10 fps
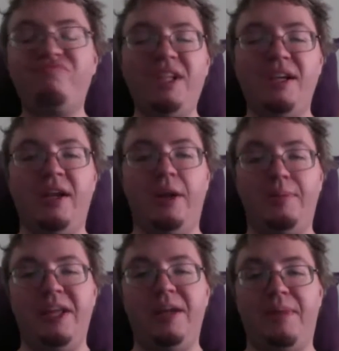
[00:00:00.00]
going to
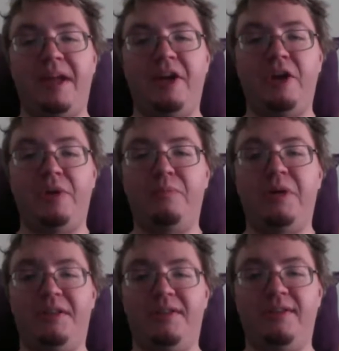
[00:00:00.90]
play it by ear,
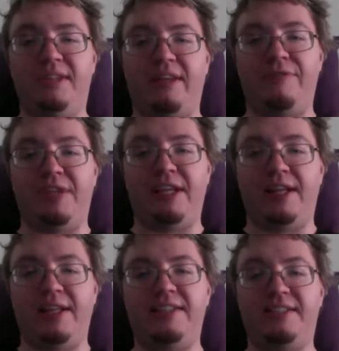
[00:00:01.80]
but definitely at
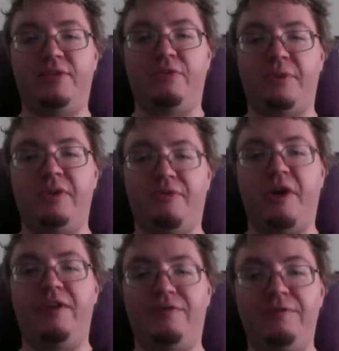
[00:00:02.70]
least three or
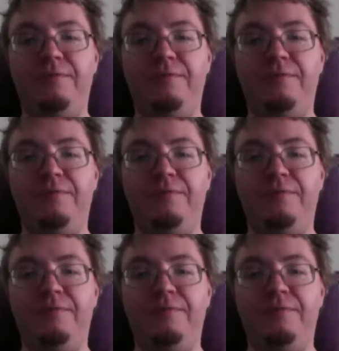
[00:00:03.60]
five.